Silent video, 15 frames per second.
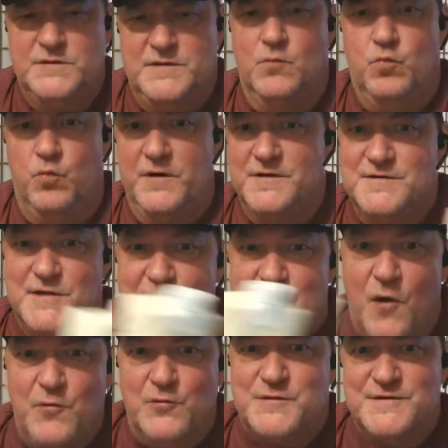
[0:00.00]
What is the
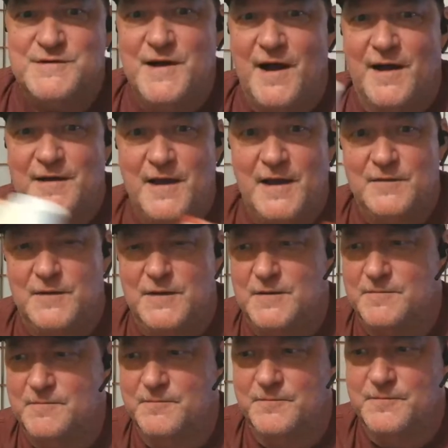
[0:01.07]
OCIA?
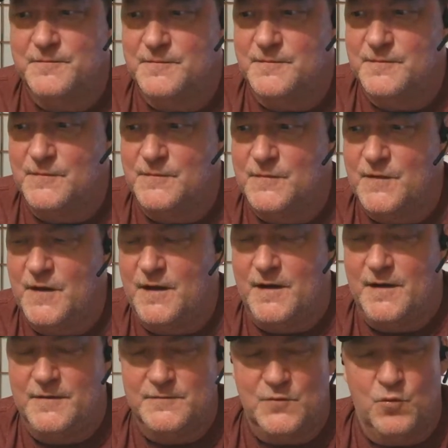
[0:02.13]
The
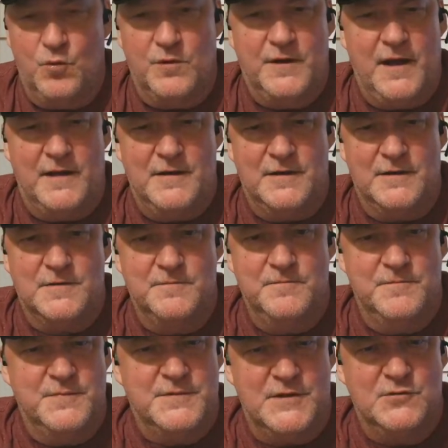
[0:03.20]
Organic
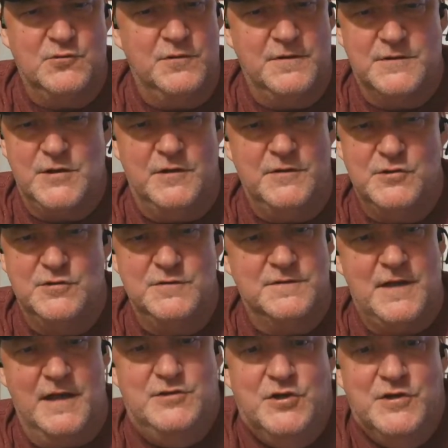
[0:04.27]
Central
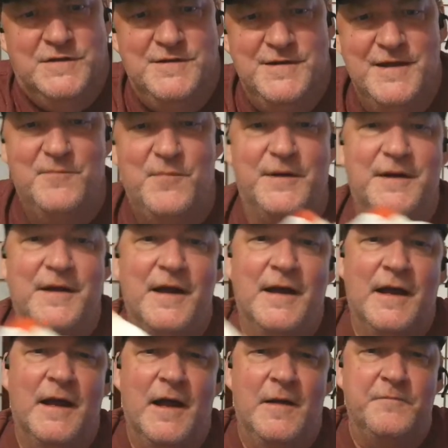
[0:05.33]
Intelligence Agency? But
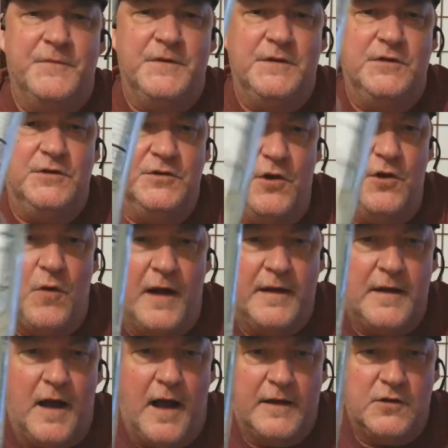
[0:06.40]
you know,
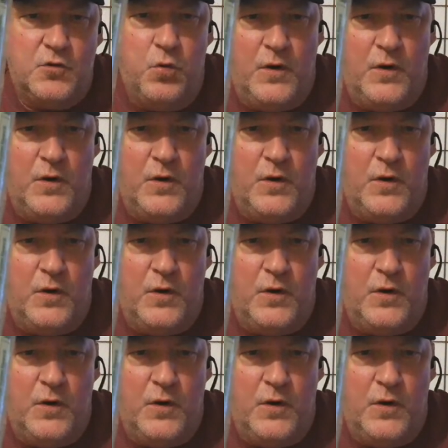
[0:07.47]
I